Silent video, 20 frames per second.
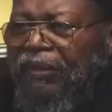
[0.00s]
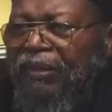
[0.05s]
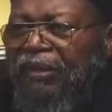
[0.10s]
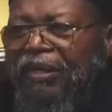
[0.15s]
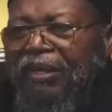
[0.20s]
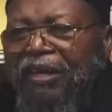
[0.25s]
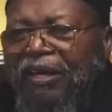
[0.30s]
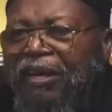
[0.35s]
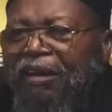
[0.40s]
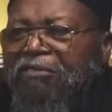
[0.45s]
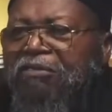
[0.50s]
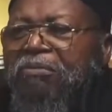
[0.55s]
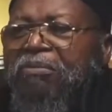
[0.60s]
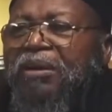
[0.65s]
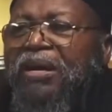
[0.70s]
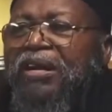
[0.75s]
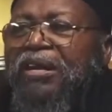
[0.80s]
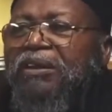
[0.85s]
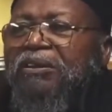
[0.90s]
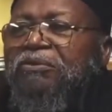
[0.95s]
And
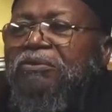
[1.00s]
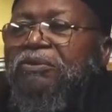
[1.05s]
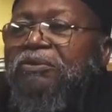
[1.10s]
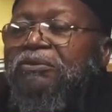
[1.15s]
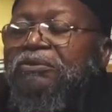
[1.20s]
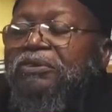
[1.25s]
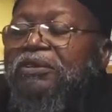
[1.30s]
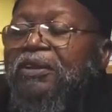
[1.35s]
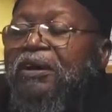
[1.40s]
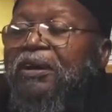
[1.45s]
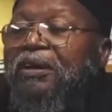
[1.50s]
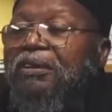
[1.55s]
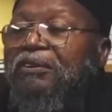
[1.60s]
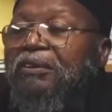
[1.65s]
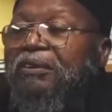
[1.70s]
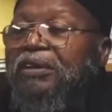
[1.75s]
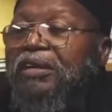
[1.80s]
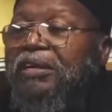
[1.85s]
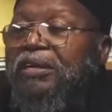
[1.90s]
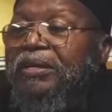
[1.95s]
everybody in the room started
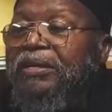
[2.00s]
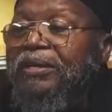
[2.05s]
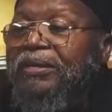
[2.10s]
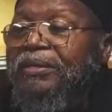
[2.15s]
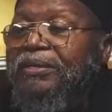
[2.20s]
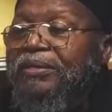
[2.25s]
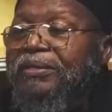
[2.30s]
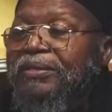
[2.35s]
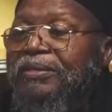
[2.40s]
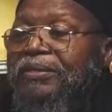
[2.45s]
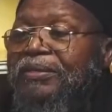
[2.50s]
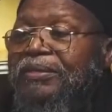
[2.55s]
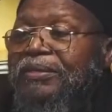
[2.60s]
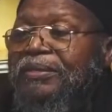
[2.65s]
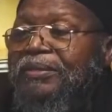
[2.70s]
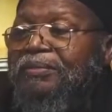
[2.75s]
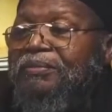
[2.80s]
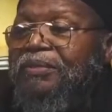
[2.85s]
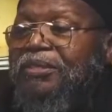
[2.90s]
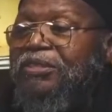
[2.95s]
crying.
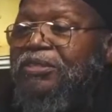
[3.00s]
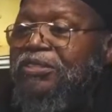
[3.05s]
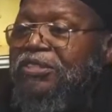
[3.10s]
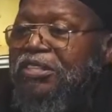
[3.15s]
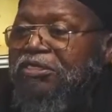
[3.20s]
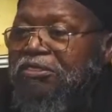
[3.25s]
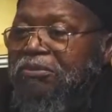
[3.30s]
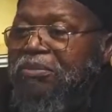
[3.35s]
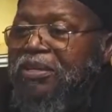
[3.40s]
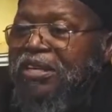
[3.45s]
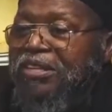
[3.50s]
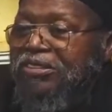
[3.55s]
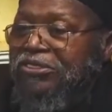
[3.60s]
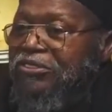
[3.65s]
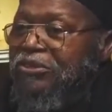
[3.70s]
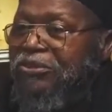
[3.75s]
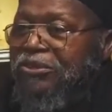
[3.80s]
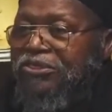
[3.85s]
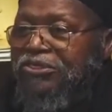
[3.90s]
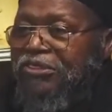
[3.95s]
Because everybody
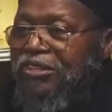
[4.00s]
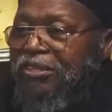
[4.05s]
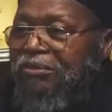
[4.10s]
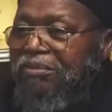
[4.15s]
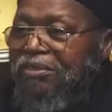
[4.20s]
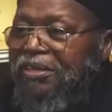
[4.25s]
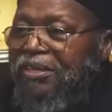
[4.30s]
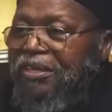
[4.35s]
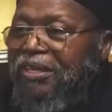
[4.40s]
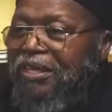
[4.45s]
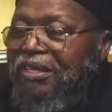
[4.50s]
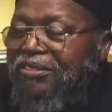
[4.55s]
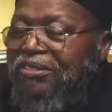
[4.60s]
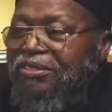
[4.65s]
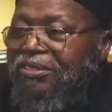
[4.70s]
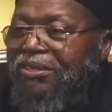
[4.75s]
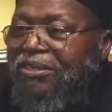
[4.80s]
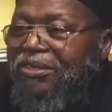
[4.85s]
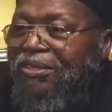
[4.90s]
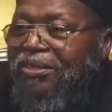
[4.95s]
saw the same thing I saw.